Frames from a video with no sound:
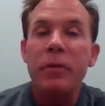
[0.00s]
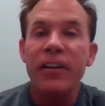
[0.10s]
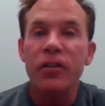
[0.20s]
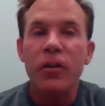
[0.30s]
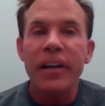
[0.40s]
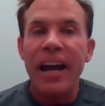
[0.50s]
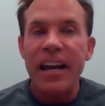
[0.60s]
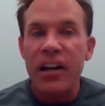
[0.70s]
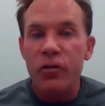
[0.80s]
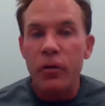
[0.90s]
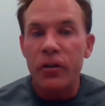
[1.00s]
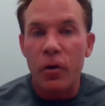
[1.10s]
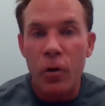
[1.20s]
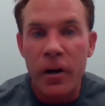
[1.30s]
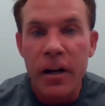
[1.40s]
it, because you look at injuries,
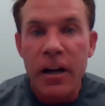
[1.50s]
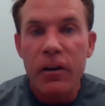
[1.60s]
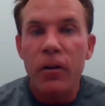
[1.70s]
or